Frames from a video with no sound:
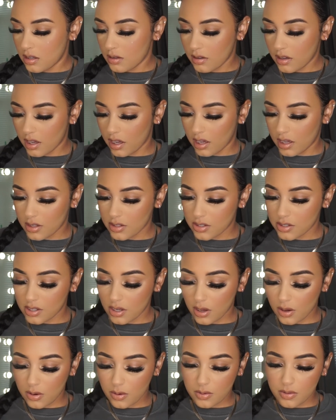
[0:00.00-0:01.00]
Okay,
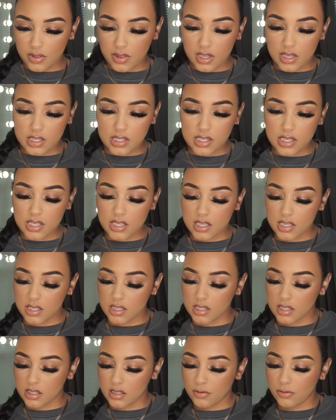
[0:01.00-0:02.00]
so this
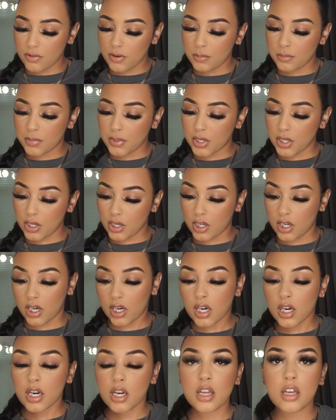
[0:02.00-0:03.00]
is from
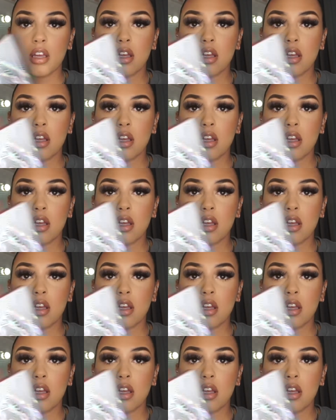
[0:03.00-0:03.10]
Pure.